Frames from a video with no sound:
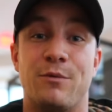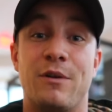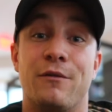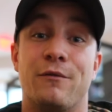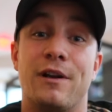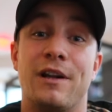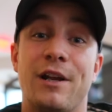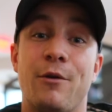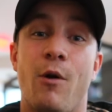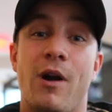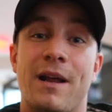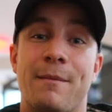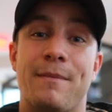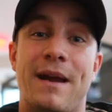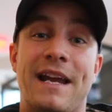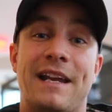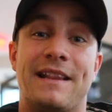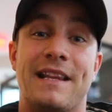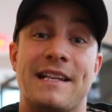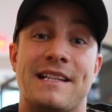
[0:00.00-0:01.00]
We really want to
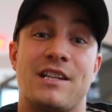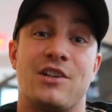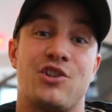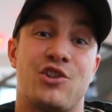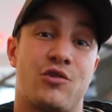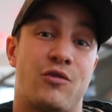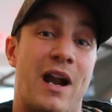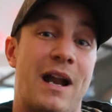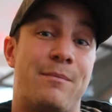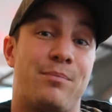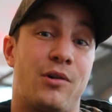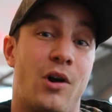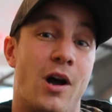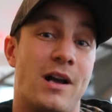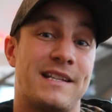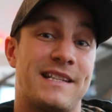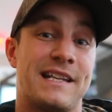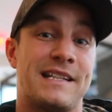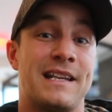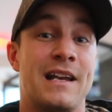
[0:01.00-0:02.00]
make this shred
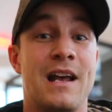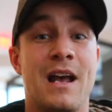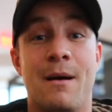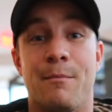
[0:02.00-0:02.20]
process,